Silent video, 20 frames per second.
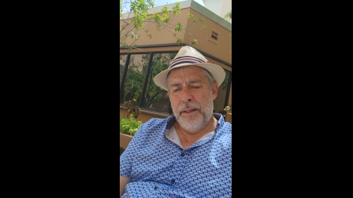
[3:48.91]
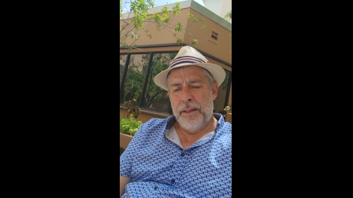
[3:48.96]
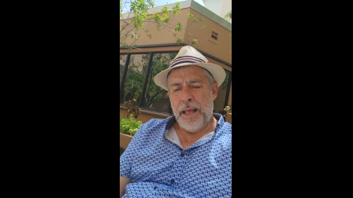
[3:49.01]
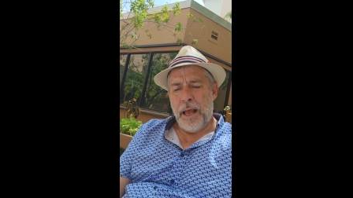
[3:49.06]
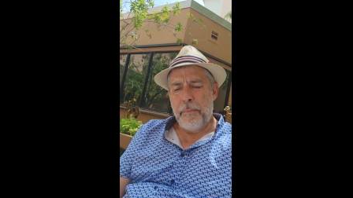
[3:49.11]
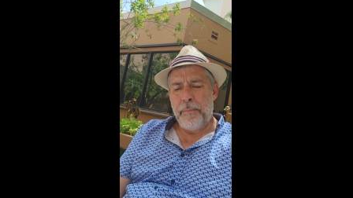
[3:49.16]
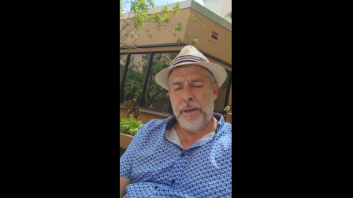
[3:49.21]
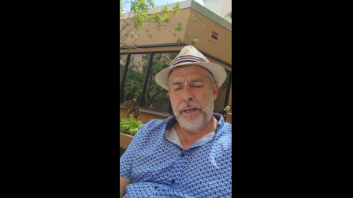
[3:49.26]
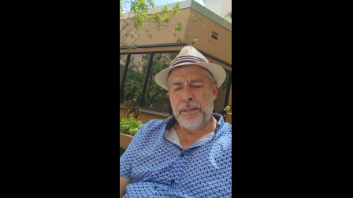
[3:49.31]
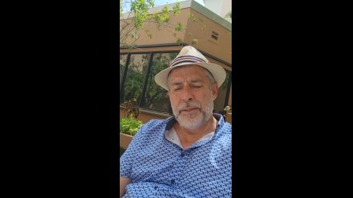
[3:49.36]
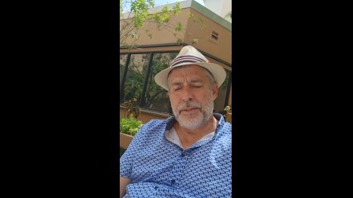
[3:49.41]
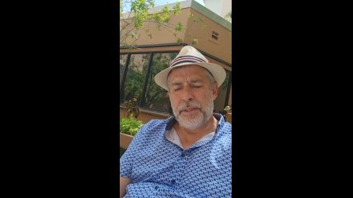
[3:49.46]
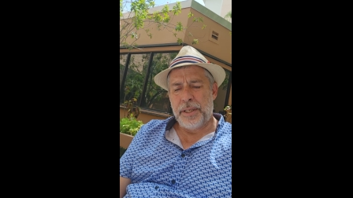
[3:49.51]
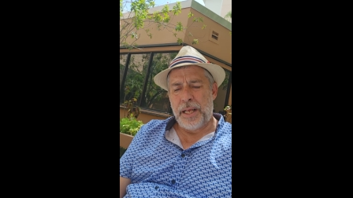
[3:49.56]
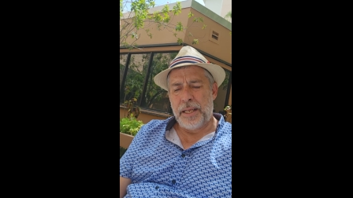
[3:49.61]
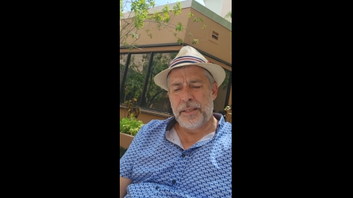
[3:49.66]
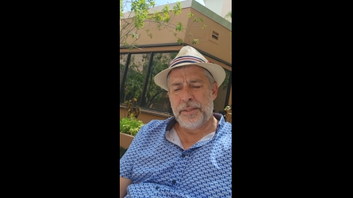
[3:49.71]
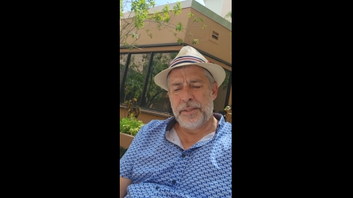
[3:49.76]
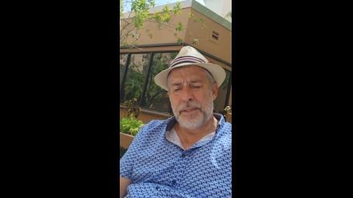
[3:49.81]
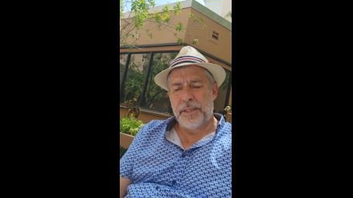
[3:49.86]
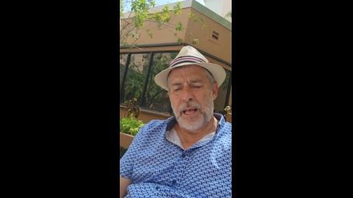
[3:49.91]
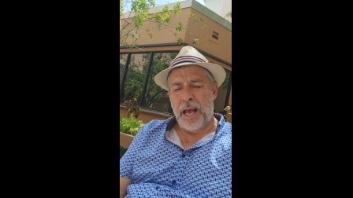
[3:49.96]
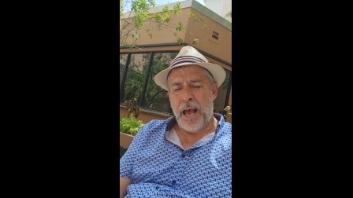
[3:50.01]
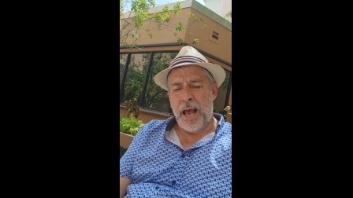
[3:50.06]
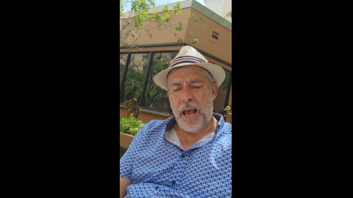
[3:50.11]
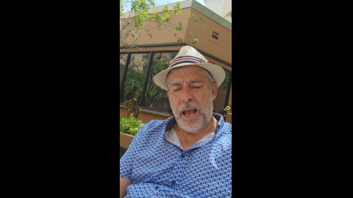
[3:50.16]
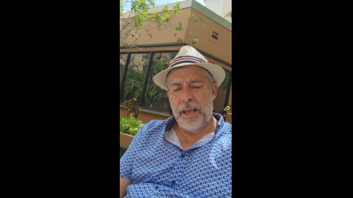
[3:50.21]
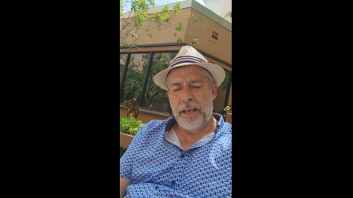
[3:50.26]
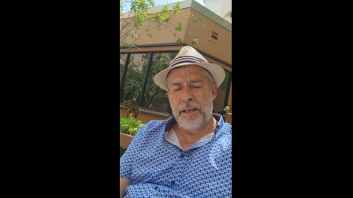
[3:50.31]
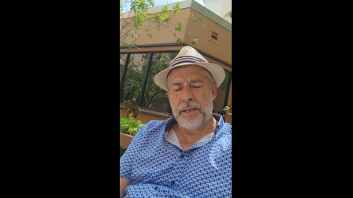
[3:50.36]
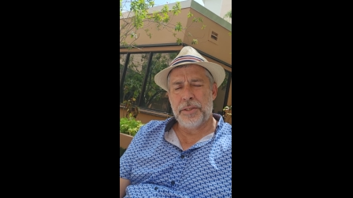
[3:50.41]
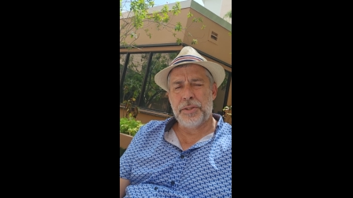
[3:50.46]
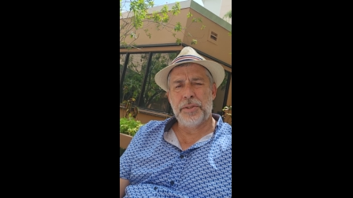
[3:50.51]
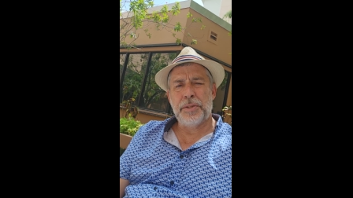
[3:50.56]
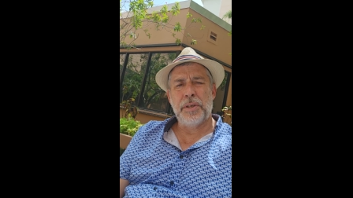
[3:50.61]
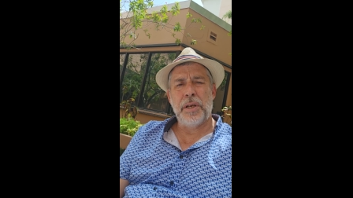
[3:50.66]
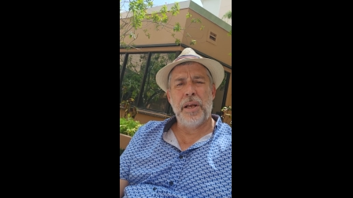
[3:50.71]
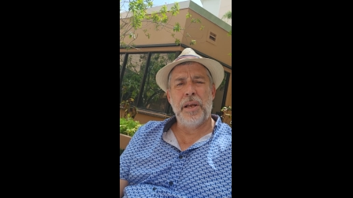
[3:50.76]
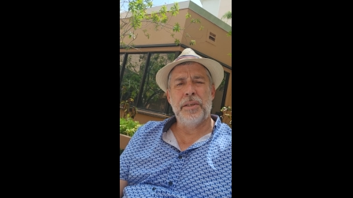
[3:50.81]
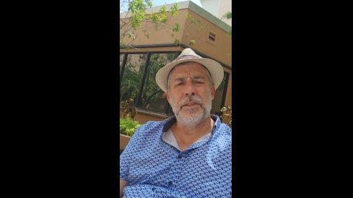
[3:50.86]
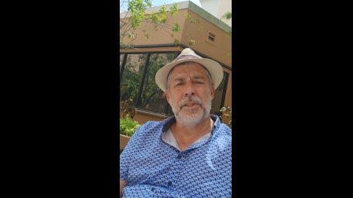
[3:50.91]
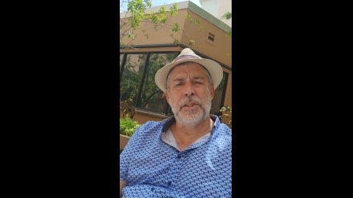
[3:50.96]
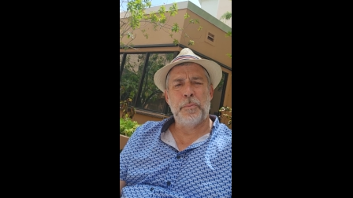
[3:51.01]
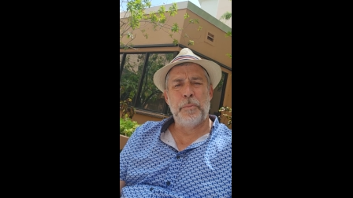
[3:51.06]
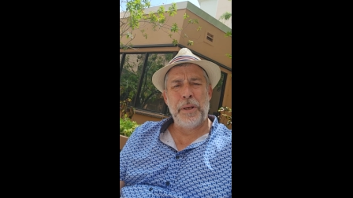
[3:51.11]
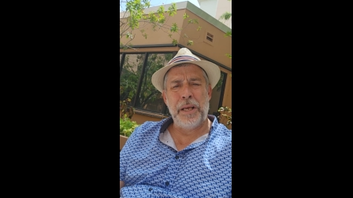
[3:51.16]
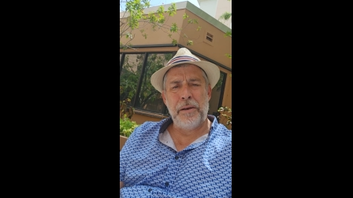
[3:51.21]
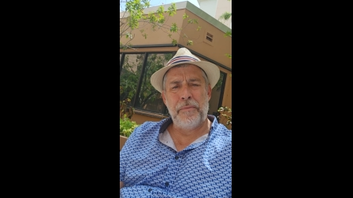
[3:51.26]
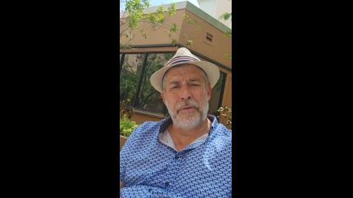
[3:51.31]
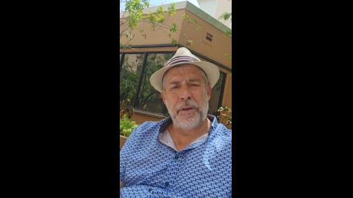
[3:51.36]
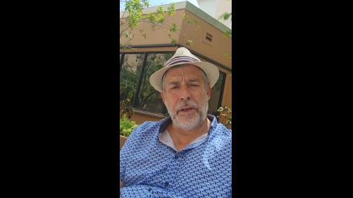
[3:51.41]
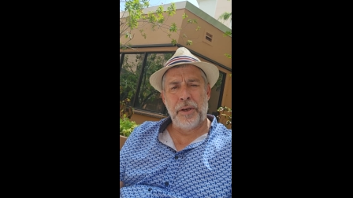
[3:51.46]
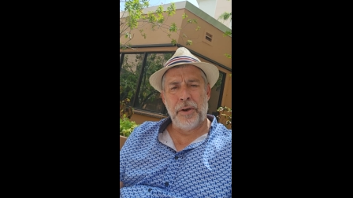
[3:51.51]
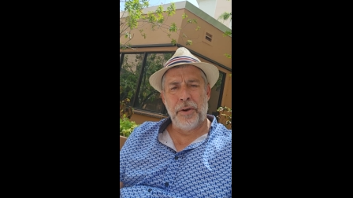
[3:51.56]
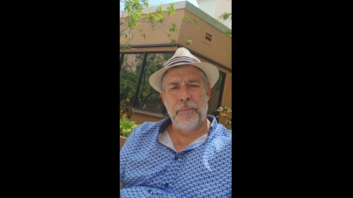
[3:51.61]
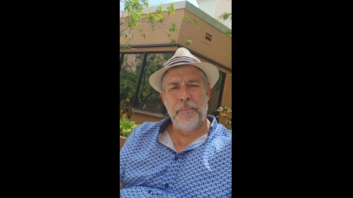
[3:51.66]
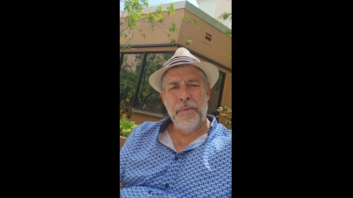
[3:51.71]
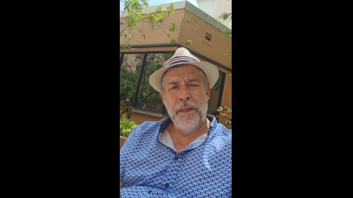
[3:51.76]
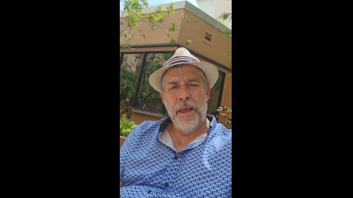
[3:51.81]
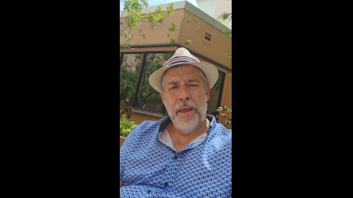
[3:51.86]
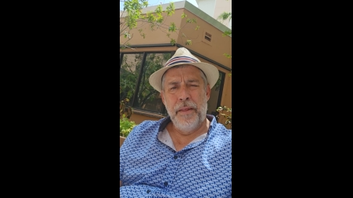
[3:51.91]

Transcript: that means that's the highest speed figure